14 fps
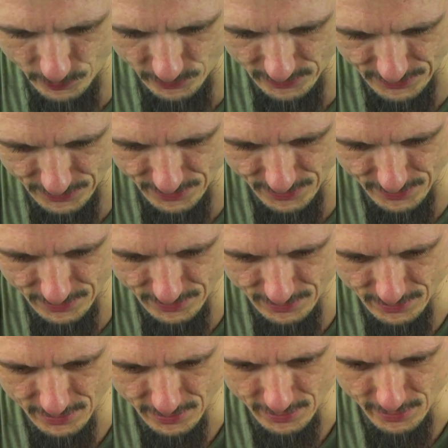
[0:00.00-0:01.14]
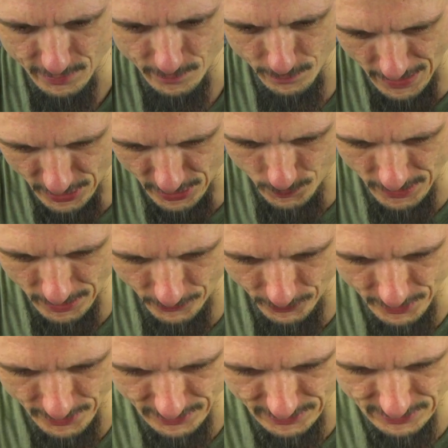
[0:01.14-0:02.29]
say much better
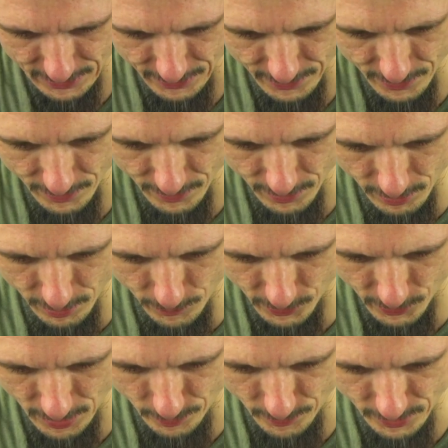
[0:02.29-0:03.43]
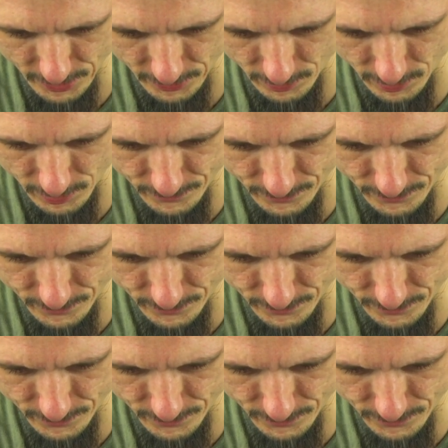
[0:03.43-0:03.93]
things, no problem at all.